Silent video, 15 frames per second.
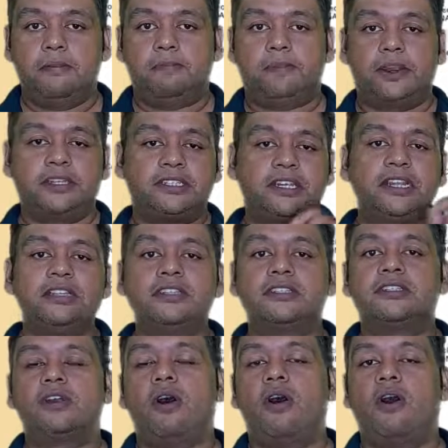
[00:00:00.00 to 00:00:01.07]

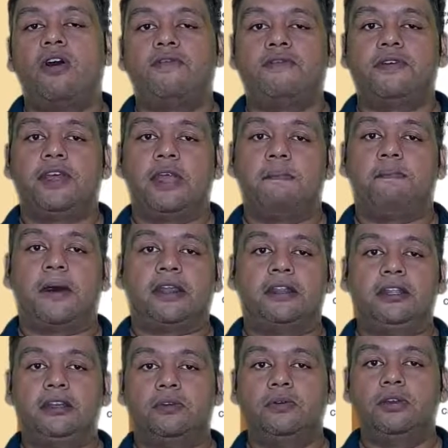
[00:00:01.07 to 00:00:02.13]
presence of a
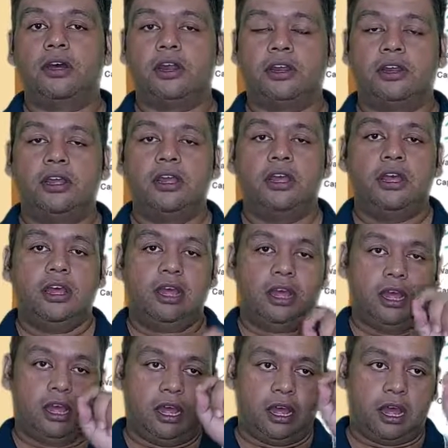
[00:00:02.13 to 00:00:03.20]
particular
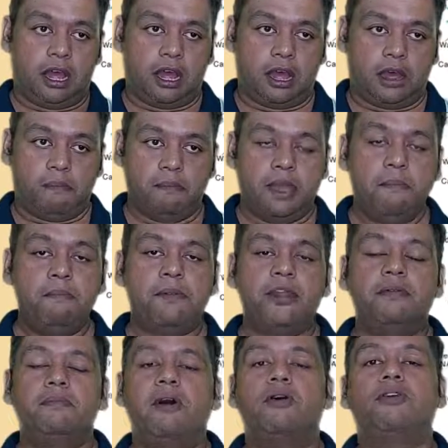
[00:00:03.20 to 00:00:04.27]

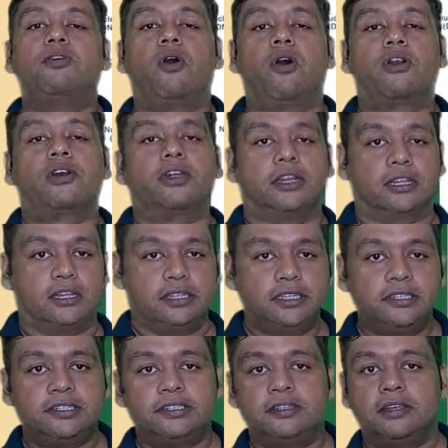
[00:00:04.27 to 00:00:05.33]
membrane-bound
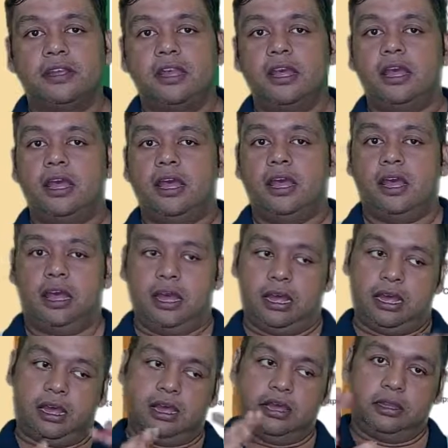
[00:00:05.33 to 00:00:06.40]
organelles.
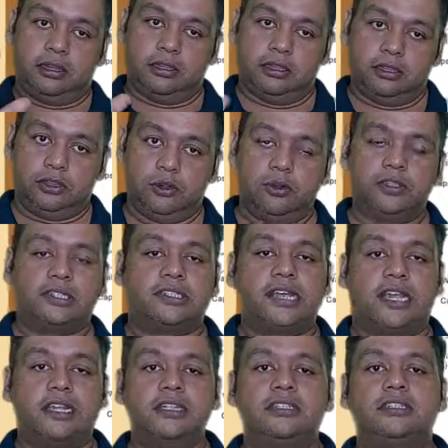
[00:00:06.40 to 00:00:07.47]
Those
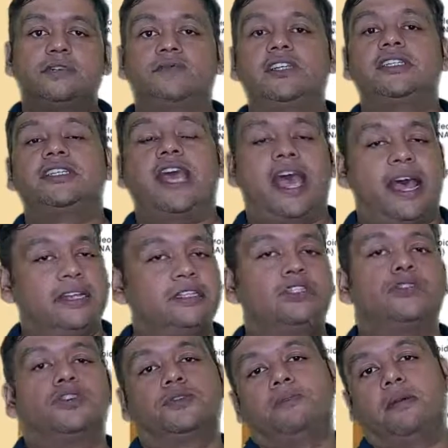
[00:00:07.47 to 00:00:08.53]
cells which has
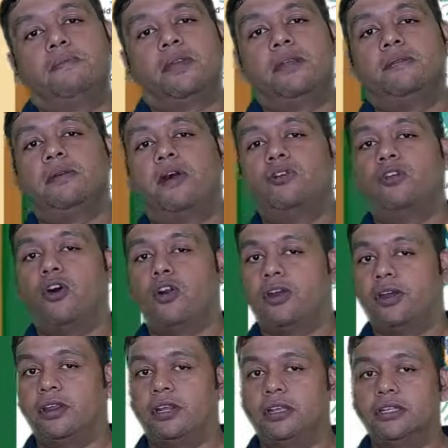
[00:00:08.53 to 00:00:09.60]
those membrane-bound
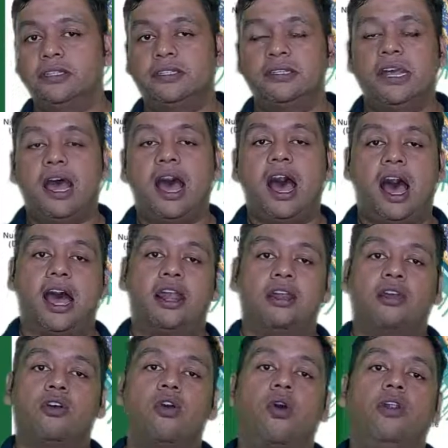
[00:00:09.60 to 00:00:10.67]
organelles are
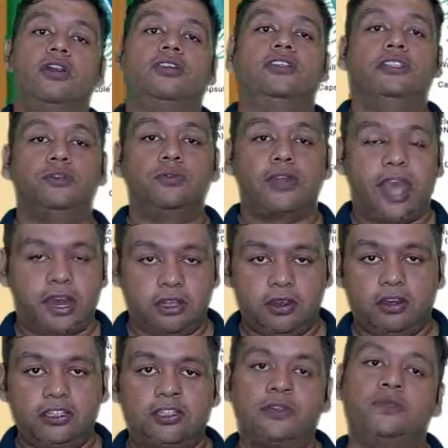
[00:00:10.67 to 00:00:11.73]
called
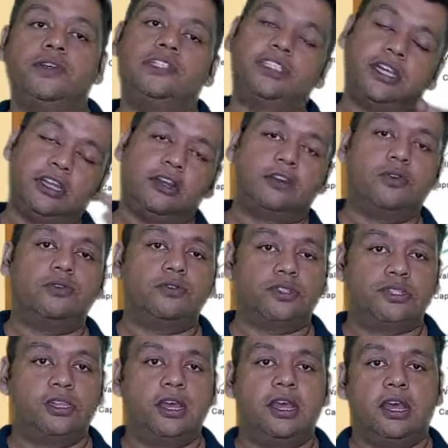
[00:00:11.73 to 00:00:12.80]
eukaryotes, which
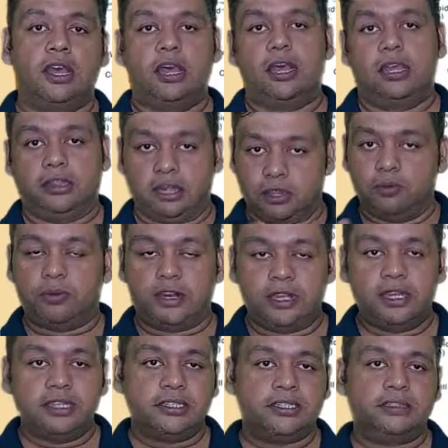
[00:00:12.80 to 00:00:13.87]
includes the
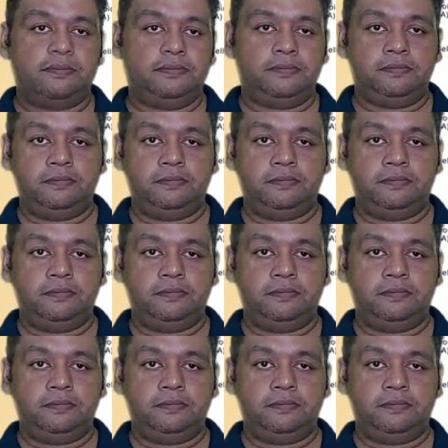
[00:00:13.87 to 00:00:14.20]
nucleus,